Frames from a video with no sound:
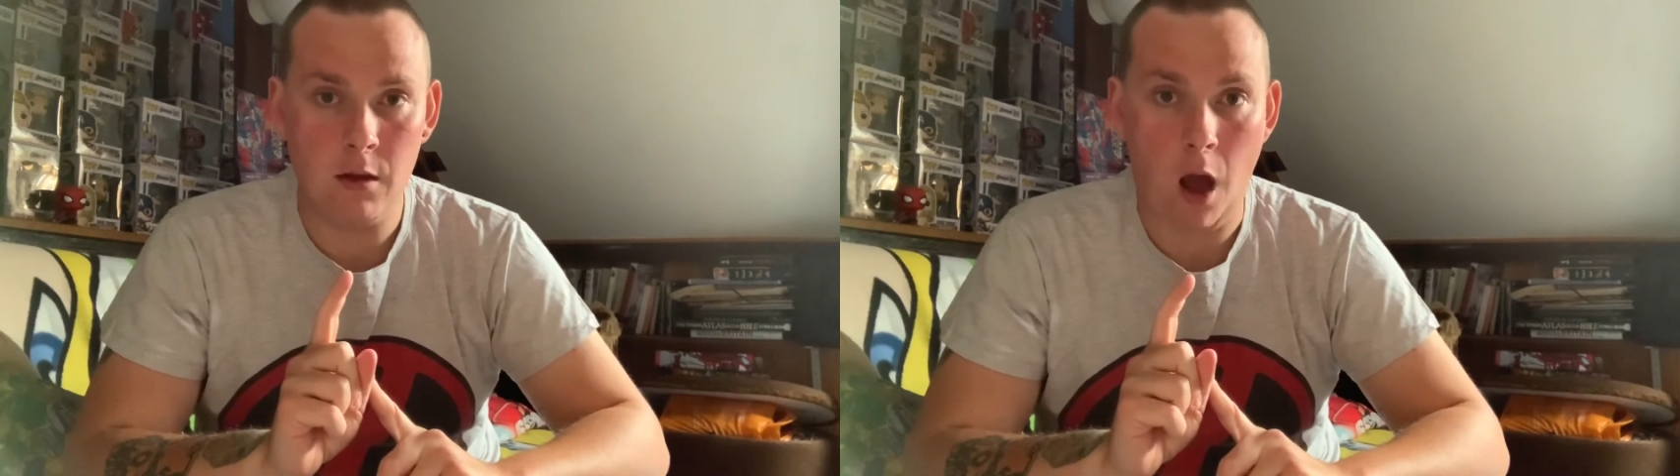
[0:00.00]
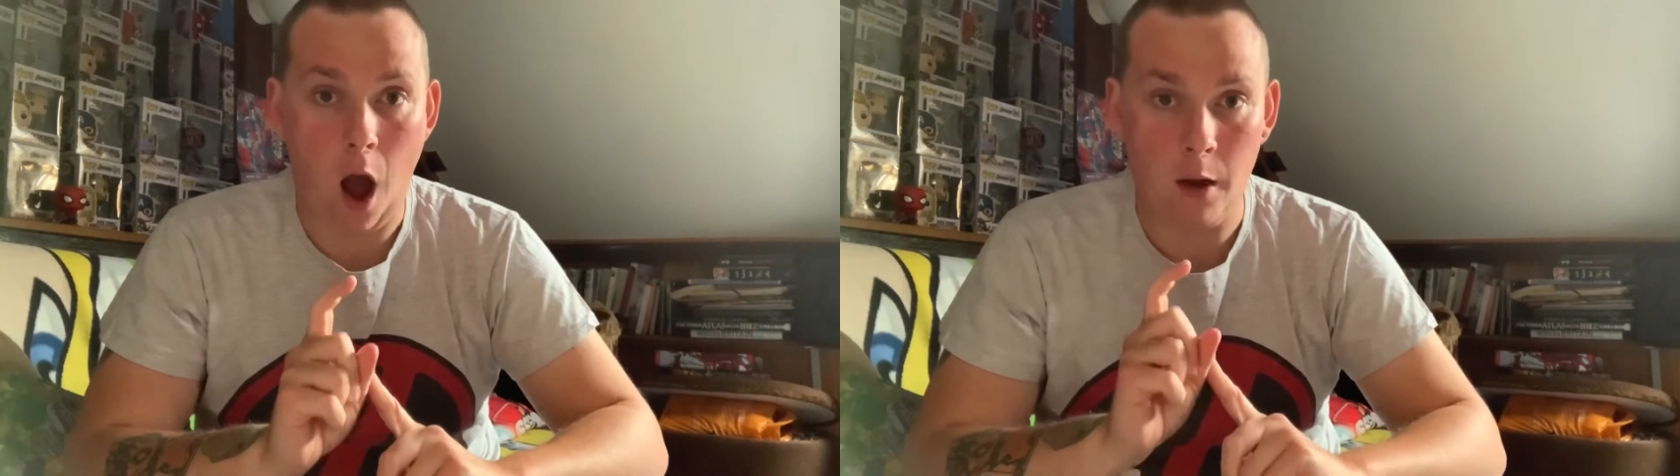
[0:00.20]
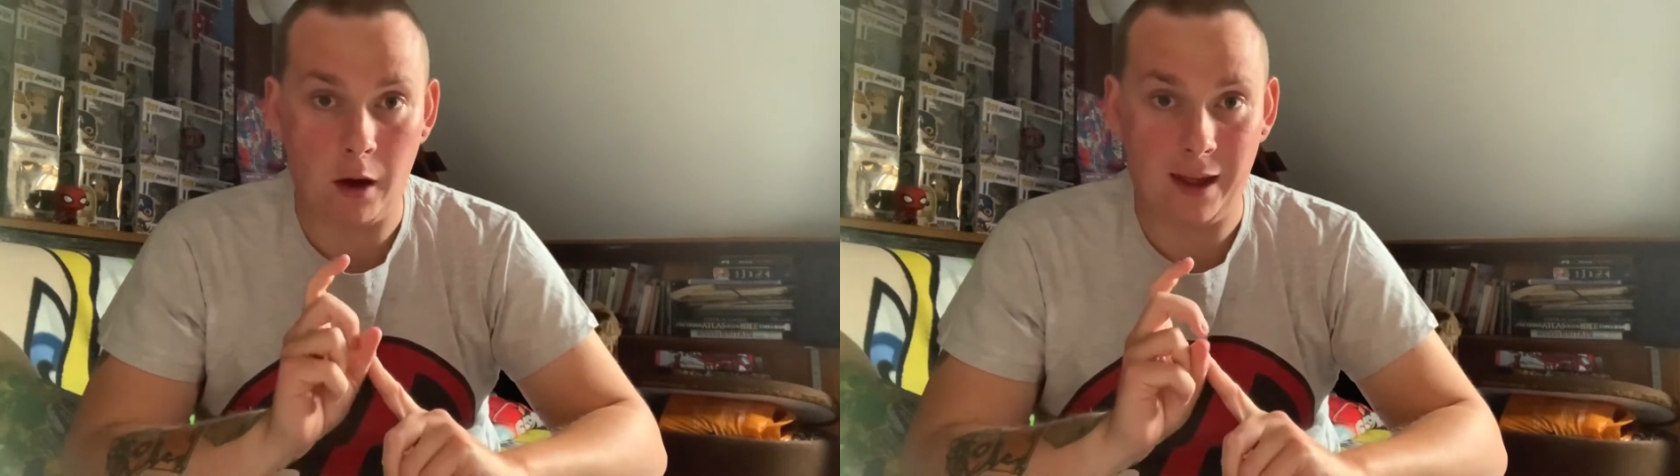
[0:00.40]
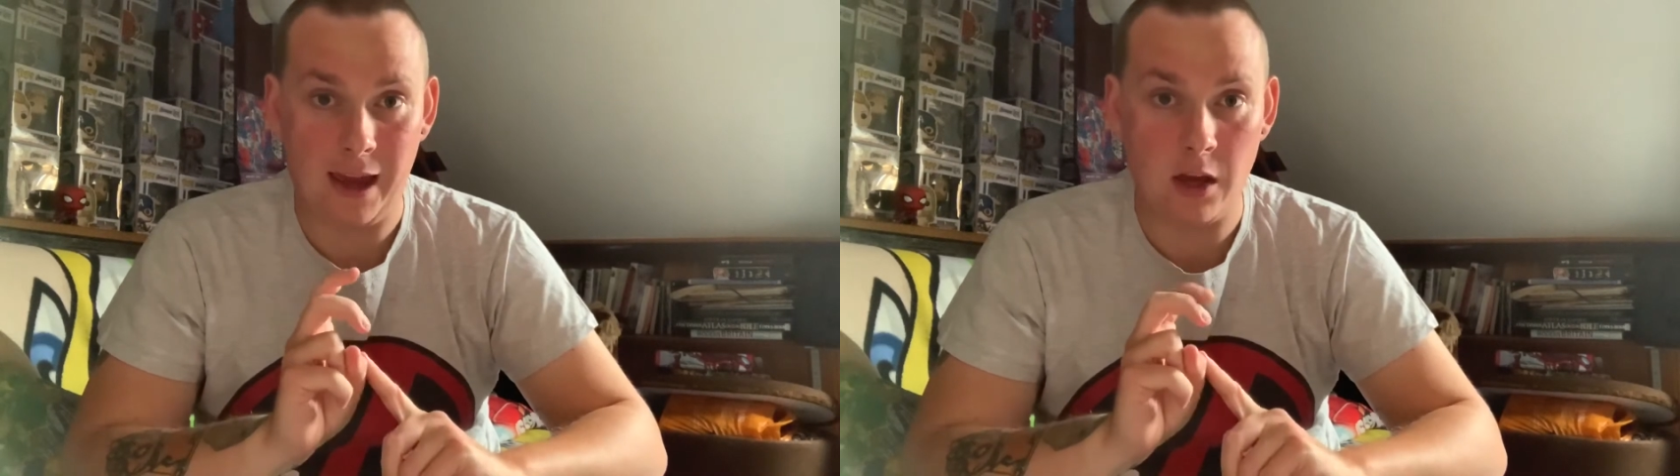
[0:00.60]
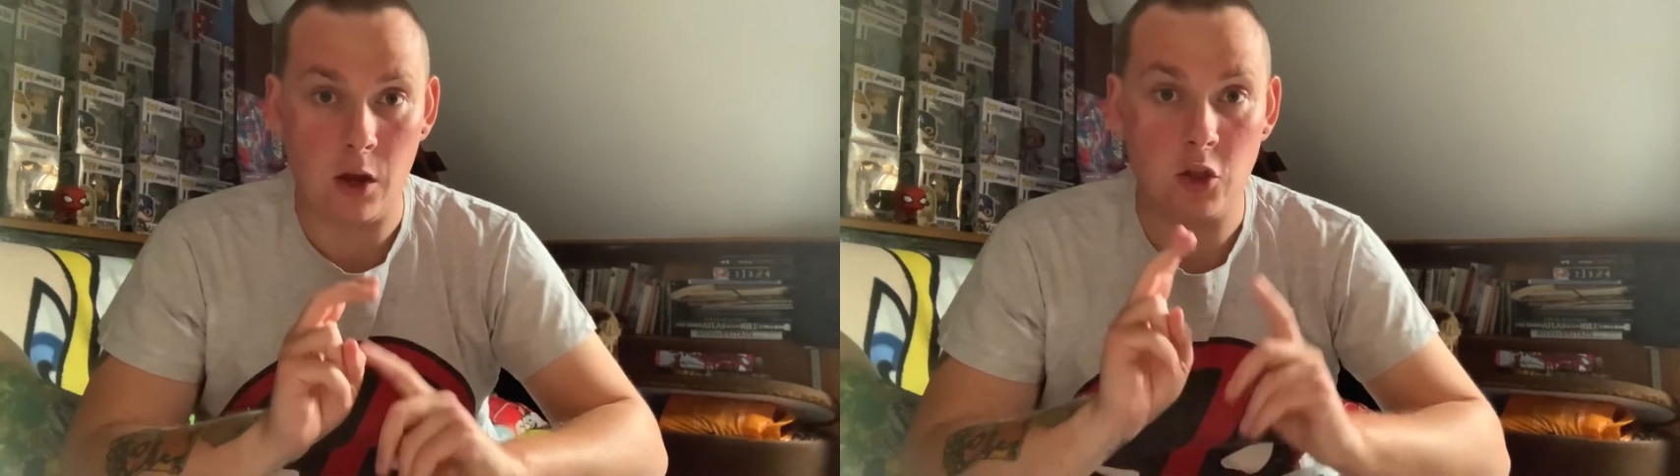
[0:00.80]
I'm going to get
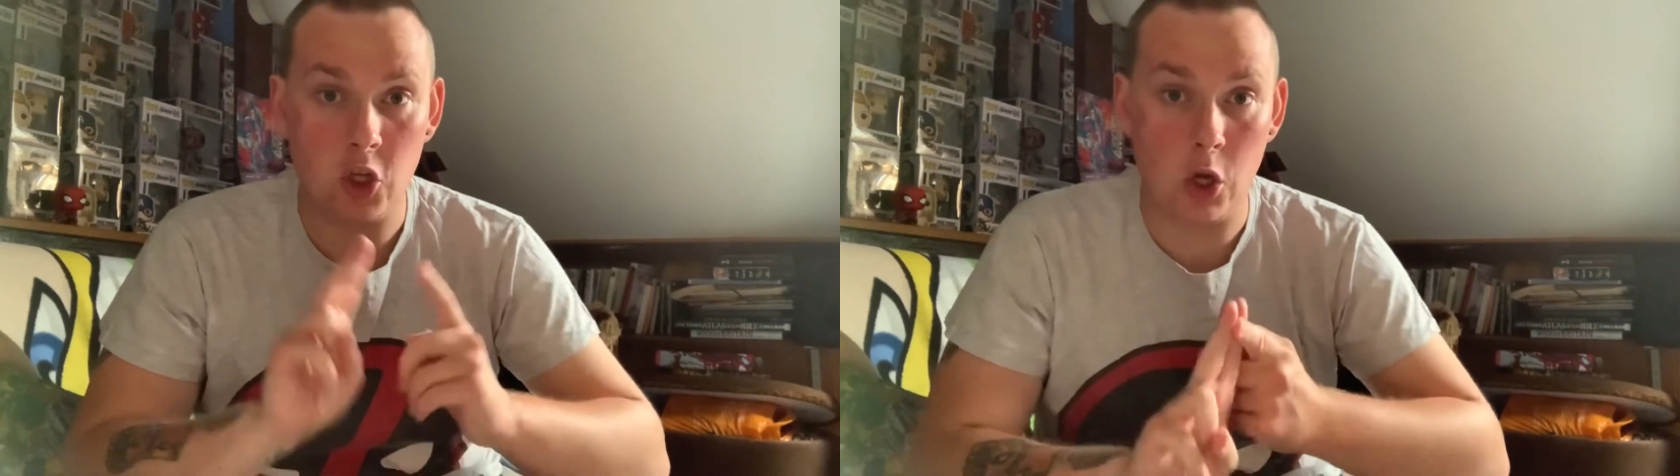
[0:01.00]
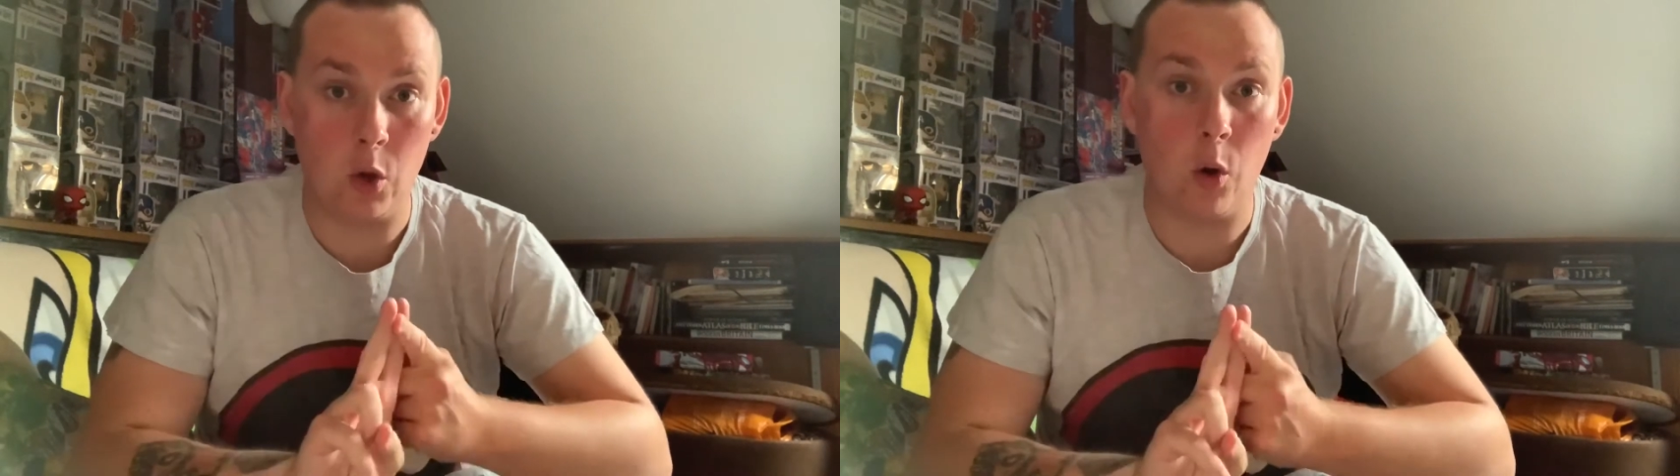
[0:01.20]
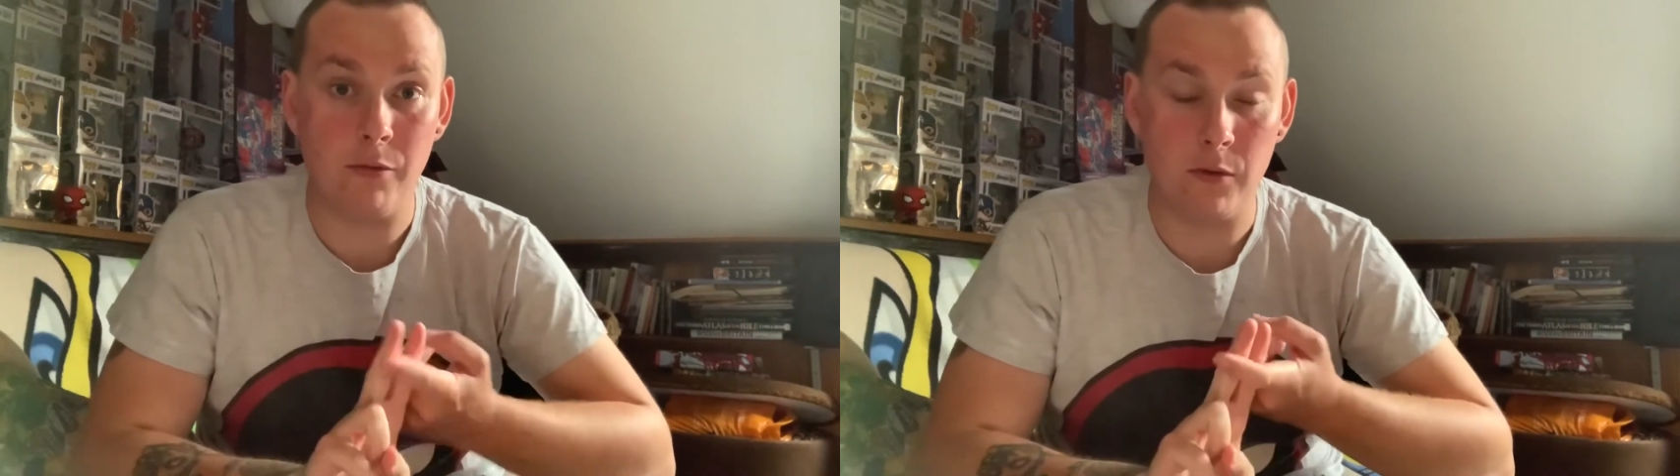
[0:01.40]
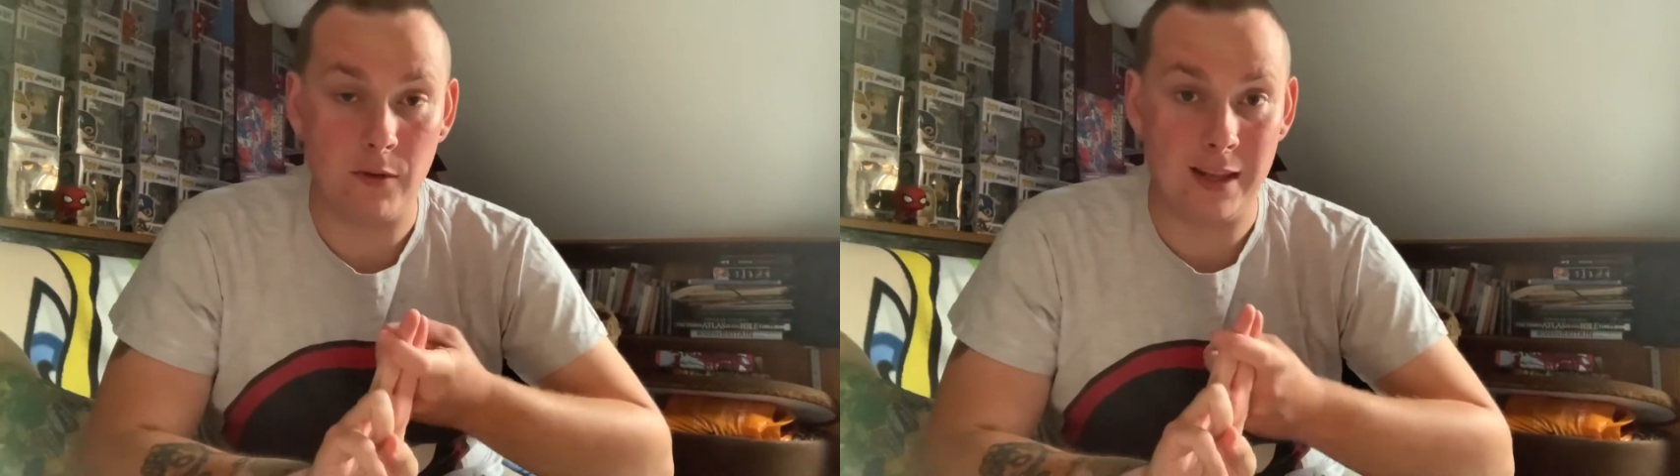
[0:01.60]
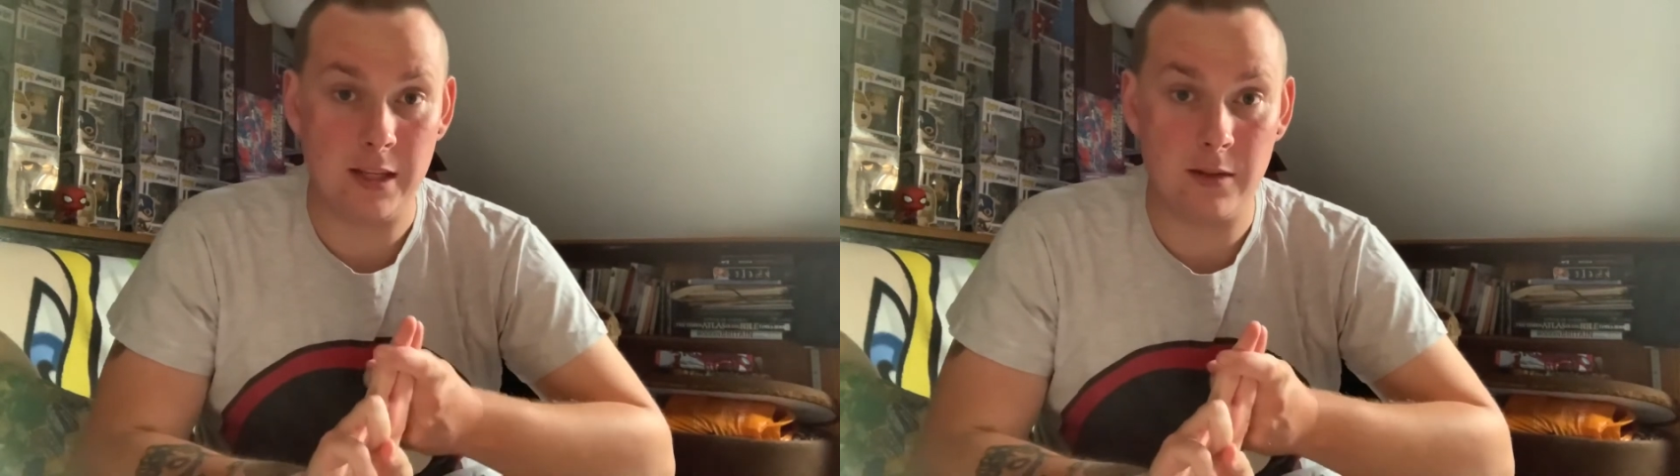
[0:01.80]
you two off of your
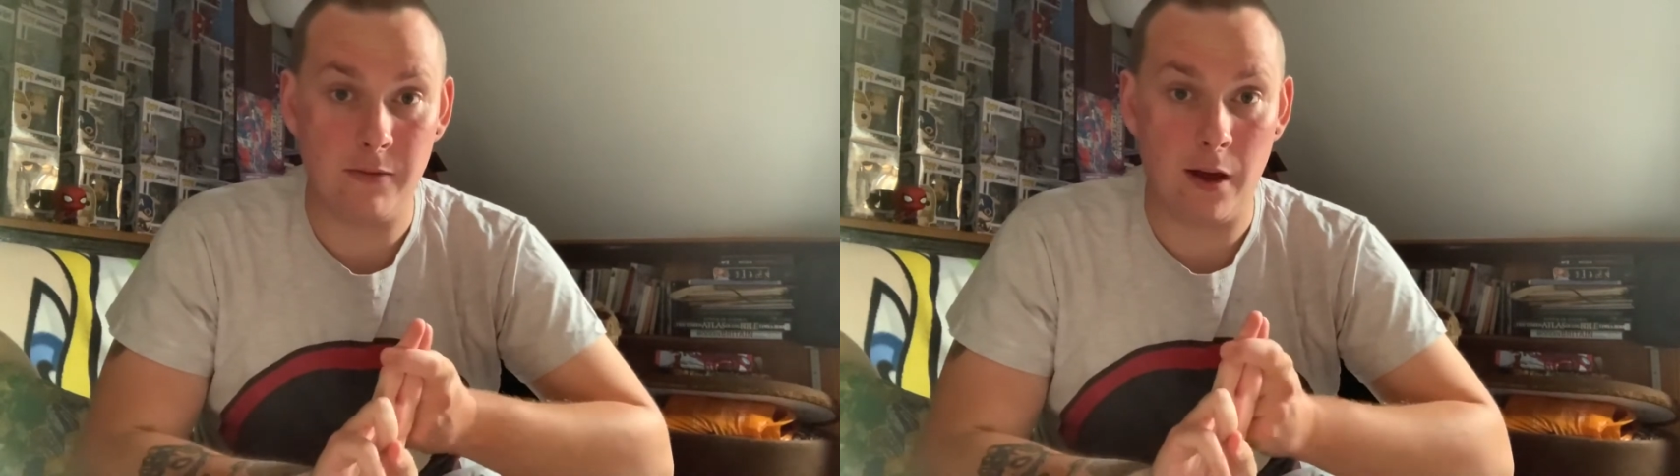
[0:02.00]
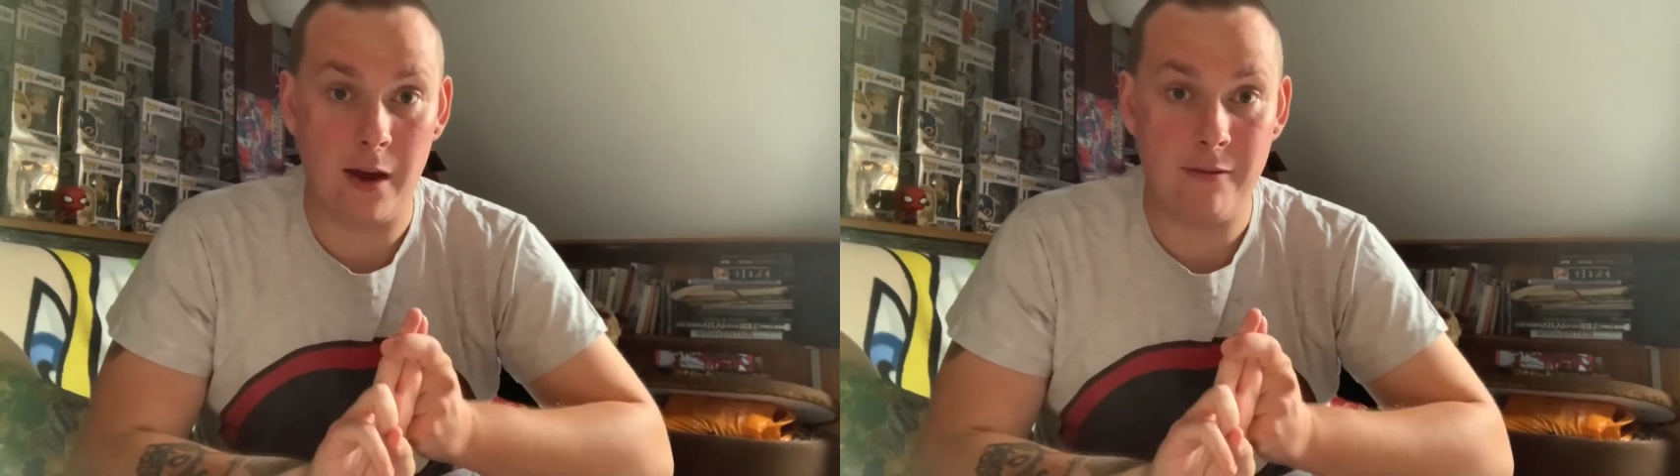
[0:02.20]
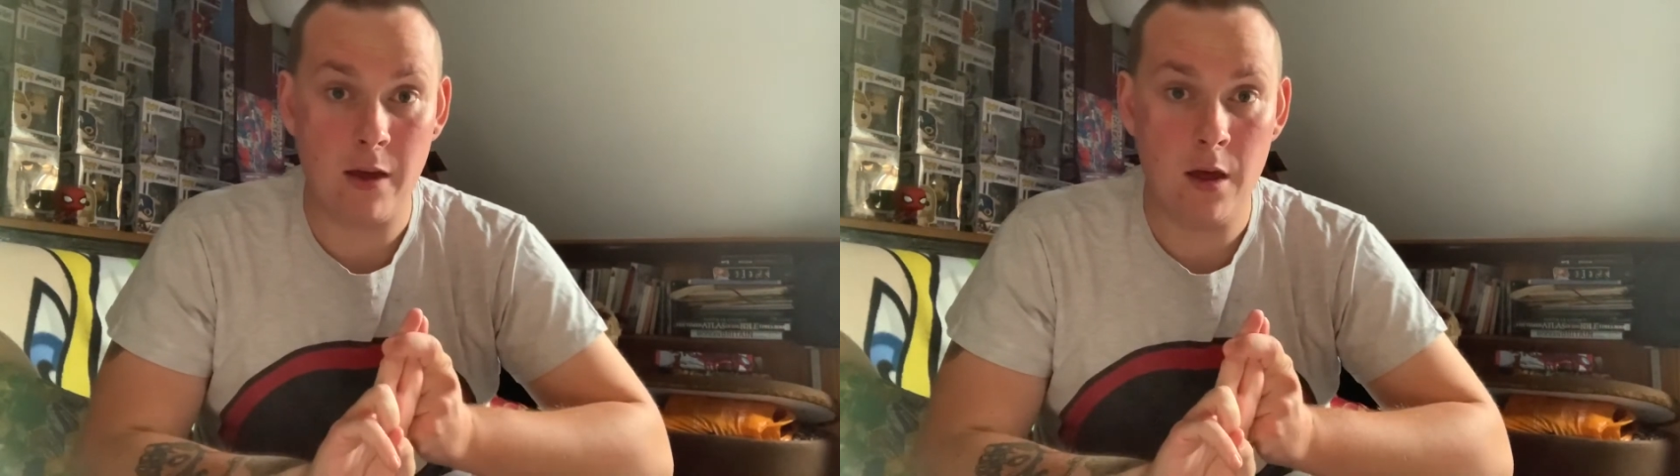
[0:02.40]
list of five.